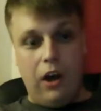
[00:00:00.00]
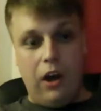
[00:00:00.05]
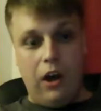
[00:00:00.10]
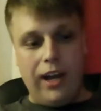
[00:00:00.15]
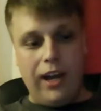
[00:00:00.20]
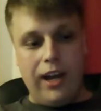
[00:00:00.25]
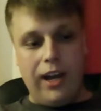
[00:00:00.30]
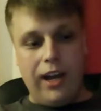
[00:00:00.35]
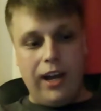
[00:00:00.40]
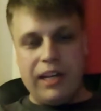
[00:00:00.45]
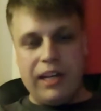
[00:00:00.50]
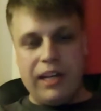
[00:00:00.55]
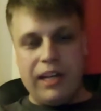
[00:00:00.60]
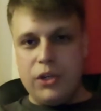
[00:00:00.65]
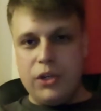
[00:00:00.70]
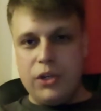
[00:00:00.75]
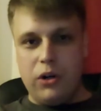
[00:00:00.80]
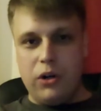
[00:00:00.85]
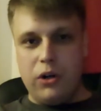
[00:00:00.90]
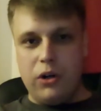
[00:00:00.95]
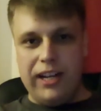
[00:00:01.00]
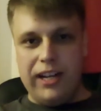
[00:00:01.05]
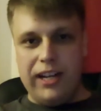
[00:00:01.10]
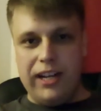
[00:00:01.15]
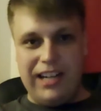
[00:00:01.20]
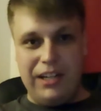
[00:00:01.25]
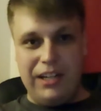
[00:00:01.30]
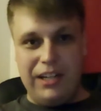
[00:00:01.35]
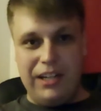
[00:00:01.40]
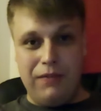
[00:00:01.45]
am going to try
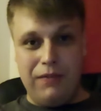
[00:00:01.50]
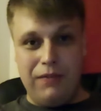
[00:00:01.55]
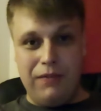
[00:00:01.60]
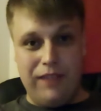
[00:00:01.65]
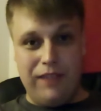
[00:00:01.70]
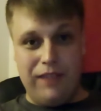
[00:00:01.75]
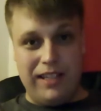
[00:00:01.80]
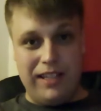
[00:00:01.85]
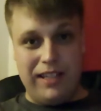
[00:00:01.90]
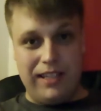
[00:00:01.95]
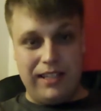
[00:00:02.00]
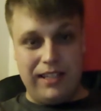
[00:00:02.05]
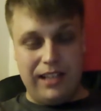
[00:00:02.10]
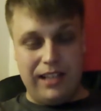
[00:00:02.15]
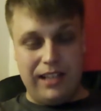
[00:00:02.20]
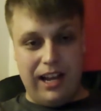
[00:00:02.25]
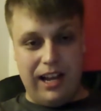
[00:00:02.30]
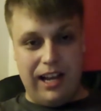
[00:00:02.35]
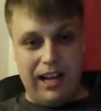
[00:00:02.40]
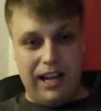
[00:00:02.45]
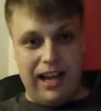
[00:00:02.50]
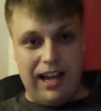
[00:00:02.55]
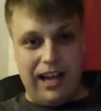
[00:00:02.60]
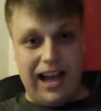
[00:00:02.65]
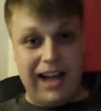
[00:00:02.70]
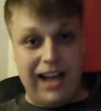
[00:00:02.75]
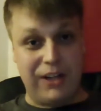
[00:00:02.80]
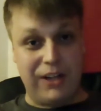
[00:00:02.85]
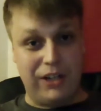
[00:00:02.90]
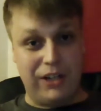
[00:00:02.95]
and convince
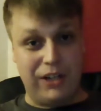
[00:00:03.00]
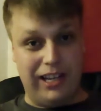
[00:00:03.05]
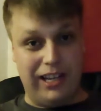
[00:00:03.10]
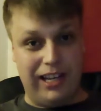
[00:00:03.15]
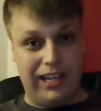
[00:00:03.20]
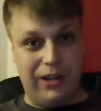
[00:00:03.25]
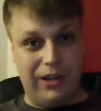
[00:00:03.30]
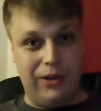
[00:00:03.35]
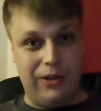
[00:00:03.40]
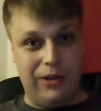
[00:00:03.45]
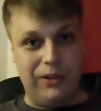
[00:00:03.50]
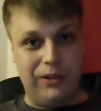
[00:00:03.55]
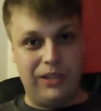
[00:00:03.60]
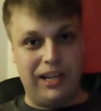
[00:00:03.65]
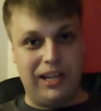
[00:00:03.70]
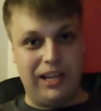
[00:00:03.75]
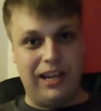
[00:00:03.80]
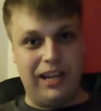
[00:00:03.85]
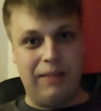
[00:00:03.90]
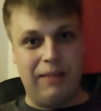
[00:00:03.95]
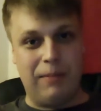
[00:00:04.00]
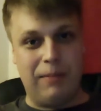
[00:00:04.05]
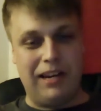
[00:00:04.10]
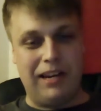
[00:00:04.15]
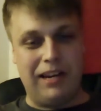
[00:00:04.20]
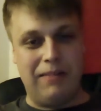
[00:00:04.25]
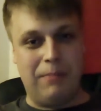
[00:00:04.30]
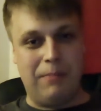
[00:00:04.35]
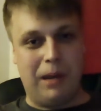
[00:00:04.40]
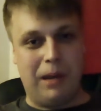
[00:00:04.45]
Ashley, who's
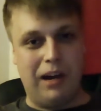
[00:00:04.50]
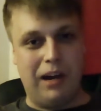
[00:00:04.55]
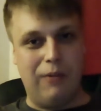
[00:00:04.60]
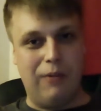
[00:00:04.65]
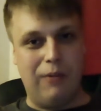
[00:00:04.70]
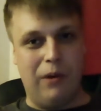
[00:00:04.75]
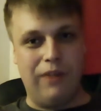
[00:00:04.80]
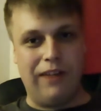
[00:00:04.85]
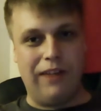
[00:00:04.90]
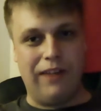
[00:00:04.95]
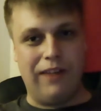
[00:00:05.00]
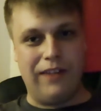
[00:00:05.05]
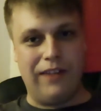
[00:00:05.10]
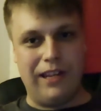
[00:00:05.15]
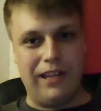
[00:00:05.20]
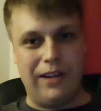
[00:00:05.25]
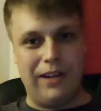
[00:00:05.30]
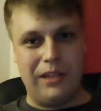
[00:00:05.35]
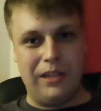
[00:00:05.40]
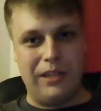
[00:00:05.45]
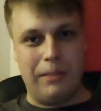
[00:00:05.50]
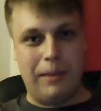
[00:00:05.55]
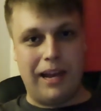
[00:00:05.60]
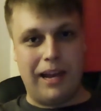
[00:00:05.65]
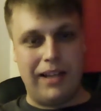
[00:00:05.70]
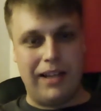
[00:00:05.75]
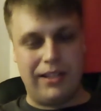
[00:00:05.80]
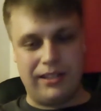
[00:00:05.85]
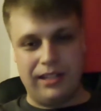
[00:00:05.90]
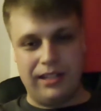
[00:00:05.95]
been part of one of our videos in the
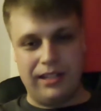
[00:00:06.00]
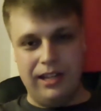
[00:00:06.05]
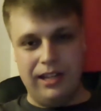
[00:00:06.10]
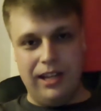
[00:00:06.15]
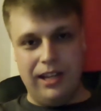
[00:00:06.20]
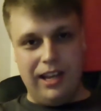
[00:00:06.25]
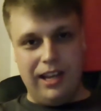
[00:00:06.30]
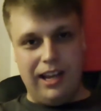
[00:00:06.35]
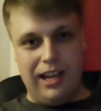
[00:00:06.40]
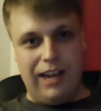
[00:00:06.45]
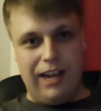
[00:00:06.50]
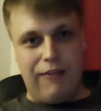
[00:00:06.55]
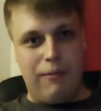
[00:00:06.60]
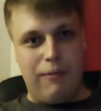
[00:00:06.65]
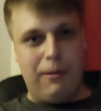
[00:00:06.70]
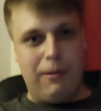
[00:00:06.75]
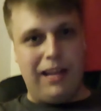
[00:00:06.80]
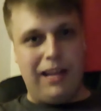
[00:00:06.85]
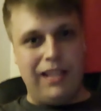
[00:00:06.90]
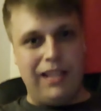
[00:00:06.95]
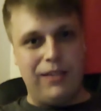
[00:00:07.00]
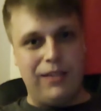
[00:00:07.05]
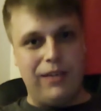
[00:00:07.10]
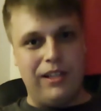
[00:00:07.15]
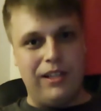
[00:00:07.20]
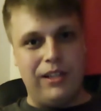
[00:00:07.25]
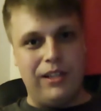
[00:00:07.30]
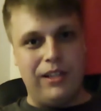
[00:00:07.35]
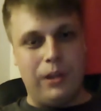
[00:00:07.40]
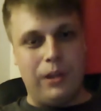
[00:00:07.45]
past for Plants
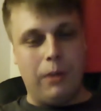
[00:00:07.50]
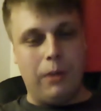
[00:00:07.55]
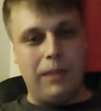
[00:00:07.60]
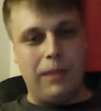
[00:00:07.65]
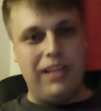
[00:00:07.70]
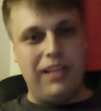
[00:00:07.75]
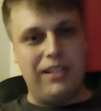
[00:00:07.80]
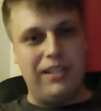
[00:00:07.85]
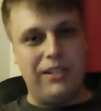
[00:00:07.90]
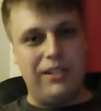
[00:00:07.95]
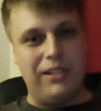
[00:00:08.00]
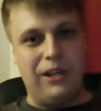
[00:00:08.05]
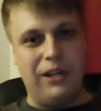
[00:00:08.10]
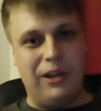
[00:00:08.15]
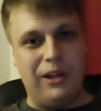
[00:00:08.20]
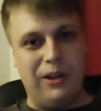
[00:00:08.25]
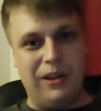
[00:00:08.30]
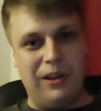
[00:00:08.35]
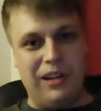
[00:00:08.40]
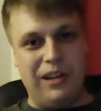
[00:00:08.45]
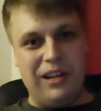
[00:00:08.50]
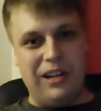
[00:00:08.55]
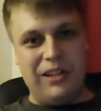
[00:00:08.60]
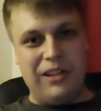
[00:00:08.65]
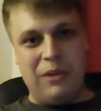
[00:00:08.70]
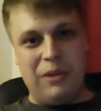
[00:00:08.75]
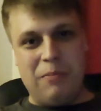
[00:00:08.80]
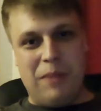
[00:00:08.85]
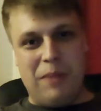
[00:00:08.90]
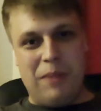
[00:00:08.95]
vs. Zombies, to
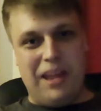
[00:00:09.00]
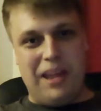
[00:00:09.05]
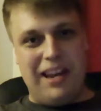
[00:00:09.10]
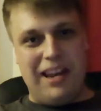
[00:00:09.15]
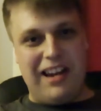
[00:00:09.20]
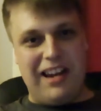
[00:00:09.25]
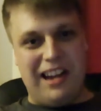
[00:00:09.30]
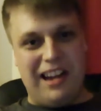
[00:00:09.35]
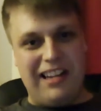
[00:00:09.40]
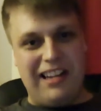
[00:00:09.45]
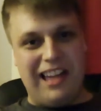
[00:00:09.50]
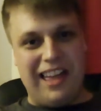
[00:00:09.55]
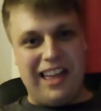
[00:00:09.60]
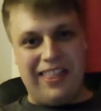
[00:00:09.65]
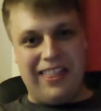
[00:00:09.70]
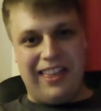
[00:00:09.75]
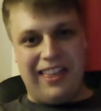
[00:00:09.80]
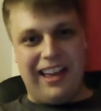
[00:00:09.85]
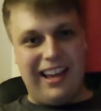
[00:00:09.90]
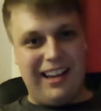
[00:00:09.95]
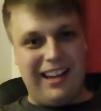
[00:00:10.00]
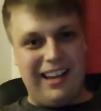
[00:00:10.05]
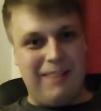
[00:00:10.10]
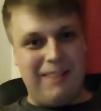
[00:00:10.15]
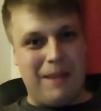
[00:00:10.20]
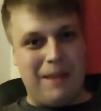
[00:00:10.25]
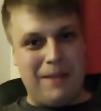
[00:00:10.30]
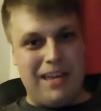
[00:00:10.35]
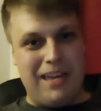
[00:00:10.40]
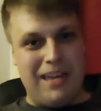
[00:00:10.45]
jump in and get that, and
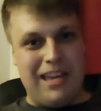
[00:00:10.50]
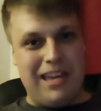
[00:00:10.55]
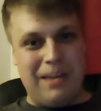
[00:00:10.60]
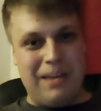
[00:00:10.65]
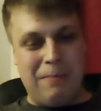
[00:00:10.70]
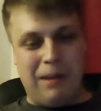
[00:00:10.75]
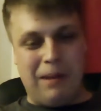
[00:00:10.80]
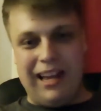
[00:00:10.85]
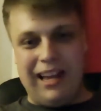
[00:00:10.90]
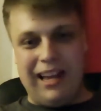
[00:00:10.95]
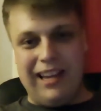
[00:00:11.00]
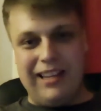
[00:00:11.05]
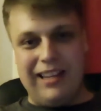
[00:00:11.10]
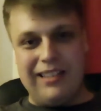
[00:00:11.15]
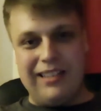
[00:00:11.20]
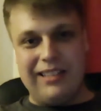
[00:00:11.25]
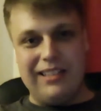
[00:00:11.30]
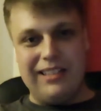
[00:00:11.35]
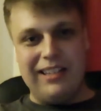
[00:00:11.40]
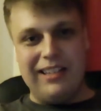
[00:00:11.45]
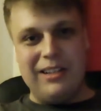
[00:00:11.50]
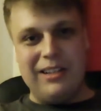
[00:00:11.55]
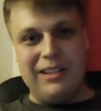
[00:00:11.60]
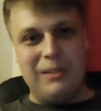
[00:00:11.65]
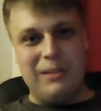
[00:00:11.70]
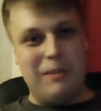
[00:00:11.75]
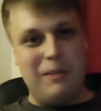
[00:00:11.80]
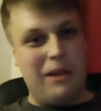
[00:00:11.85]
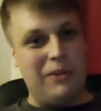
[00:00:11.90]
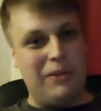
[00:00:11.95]
maybe he can play as
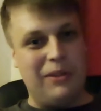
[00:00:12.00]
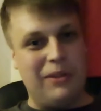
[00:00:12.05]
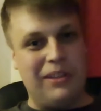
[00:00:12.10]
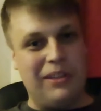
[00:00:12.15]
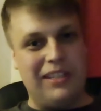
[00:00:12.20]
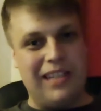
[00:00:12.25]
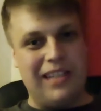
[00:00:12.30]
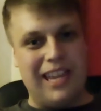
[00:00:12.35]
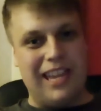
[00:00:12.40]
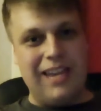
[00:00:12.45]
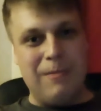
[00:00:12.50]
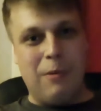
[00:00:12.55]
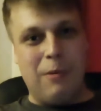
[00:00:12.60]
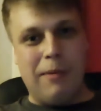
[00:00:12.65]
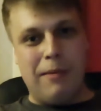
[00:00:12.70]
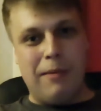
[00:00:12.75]
somebody else on the team. Or maybe